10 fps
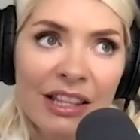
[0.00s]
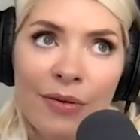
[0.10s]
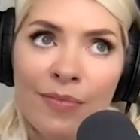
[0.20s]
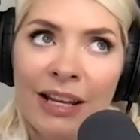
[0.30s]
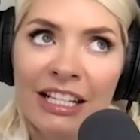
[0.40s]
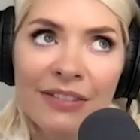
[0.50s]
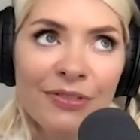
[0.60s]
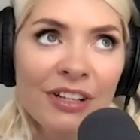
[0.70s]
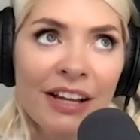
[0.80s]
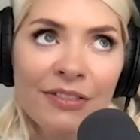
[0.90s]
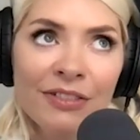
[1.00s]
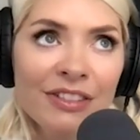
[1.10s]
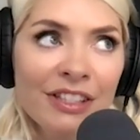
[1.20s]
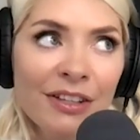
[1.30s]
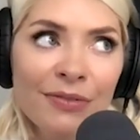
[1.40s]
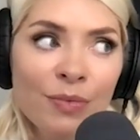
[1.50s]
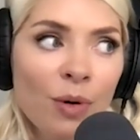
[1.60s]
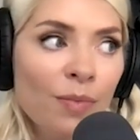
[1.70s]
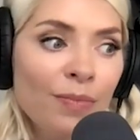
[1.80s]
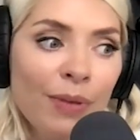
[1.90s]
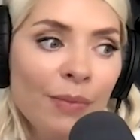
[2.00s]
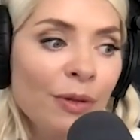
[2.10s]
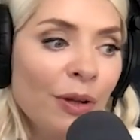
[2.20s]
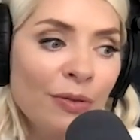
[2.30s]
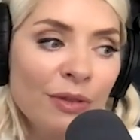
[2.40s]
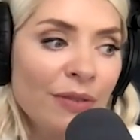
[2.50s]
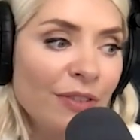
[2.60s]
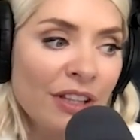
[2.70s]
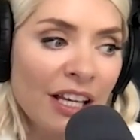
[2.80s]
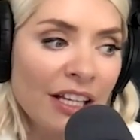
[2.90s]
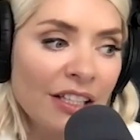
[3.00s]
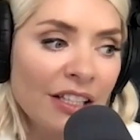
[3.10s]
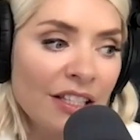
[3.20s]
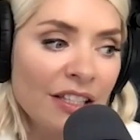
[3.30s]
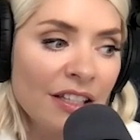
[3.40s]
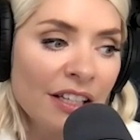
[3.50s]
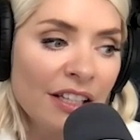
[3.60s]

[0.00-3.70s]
And there are many different levels of what people go through, different things.